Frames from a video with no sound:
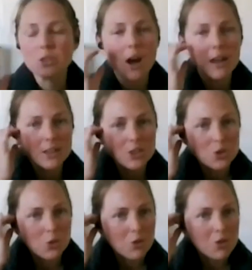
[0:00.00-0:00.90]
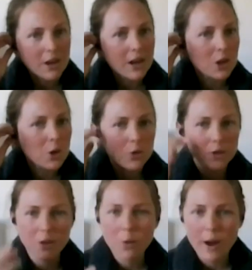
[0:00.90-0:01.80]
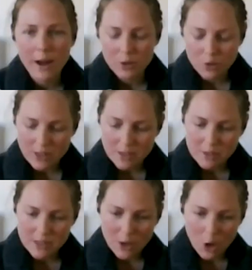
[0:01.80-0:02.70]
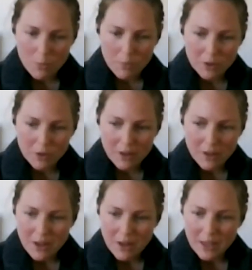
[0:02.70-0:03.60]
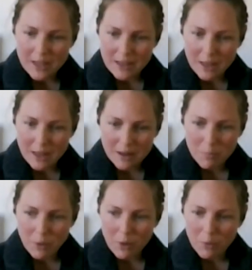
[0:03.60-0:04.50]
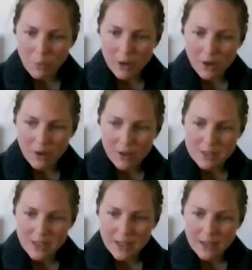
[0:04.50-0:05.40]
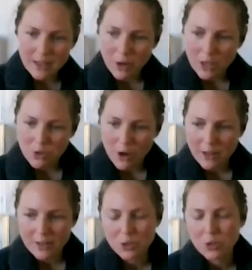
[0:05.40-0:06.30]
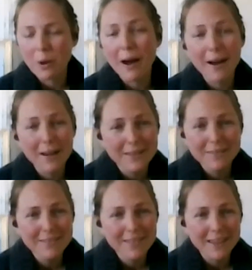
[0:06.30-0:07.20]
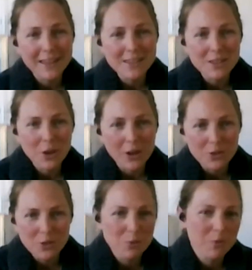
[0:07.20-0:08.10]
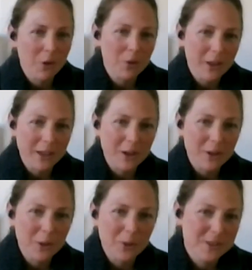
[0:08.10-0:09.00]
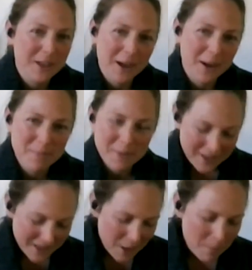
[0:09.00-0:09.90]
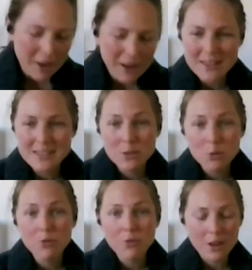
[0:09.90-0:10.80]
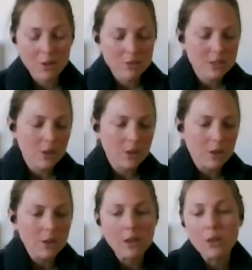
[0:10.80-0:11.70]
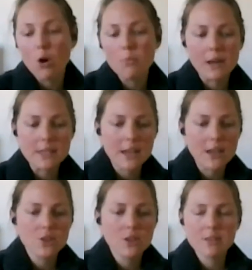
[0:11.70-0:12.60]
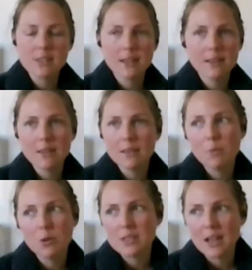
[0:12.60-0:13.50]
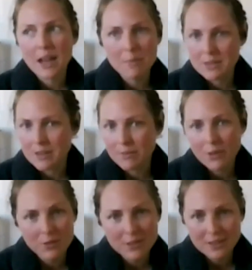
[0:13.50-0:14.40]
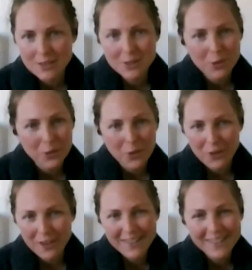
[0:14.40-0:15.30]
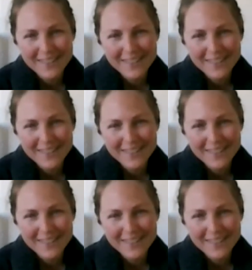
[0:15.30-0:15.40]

entirely sure, and I tried to stay open in that, but when I tried too hard, I guess I just felt like I closed up, but I still felt in the whole meditation, it's like the most calmest I've felt in so long.